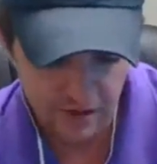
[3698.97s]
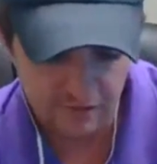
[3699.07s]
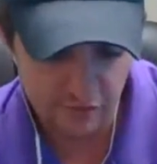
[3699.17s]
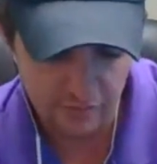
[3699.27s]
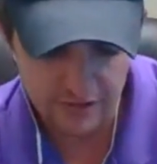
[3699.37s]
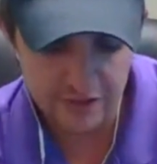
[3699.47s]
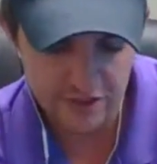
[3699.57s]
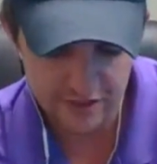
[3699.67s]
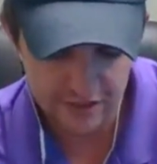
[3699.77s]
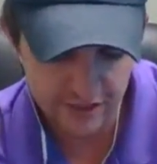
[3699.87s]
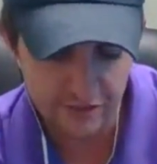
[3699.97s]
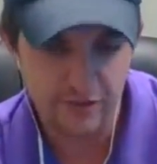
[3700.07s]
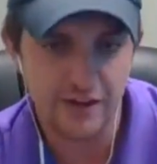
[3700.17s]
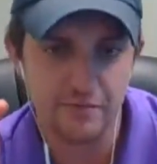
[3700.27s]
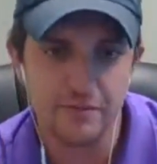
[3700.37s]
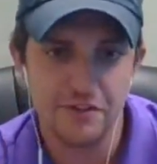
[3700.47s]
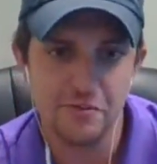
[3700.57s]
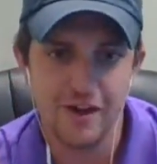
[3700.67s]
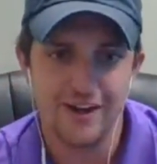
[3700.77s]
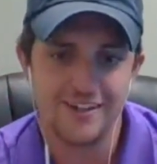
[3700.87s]
Everybody, you need to write your
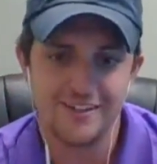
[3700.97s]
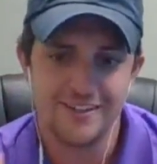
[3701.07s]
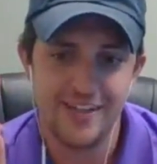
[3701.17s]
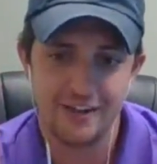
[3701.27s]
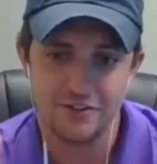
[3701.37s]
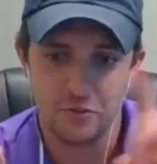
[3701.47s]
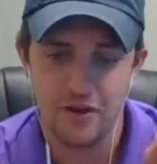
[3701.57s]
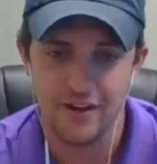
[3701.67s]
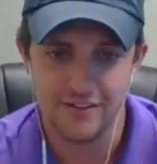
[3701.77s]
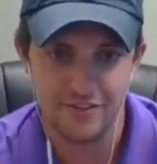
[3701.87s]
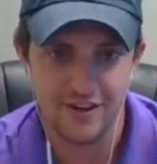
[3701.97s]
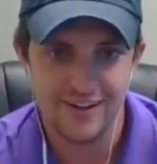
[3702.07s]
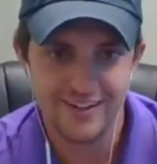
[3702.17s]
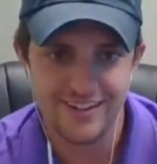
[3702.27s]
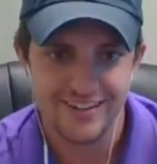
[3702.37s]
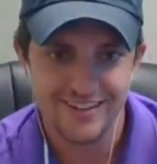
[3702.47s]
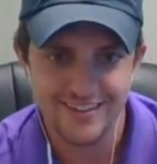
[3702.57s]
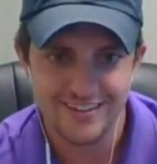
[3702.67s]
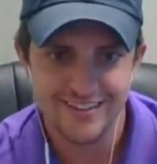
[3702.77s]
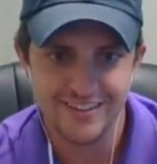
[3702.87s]
mnemonics down twice, right?
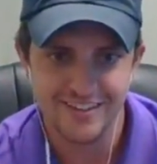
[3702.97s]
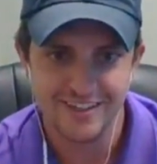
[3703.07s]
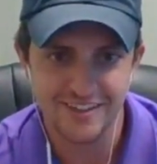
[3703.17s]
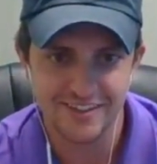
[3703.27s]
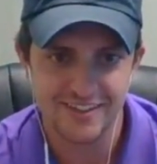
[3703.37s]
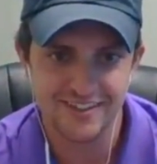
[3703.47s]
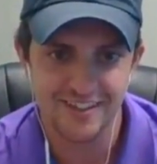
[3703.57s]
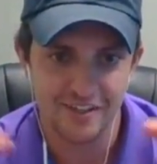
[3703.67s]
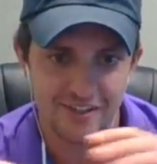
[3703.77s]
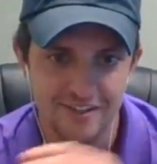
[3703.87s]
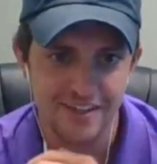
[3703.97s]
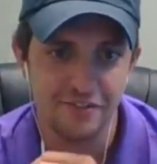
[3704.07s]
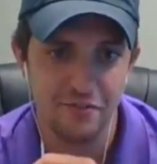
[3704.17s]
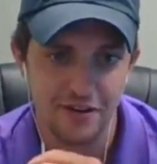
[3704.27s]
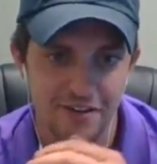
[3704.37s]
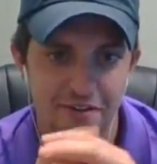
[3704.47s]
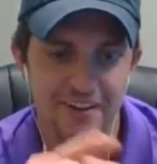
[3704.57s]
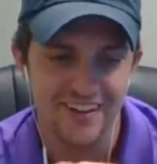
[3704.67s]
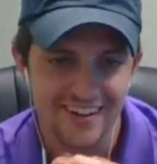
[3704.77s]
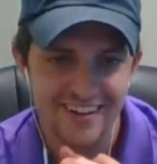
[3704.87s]
Is that a safe way of doing it?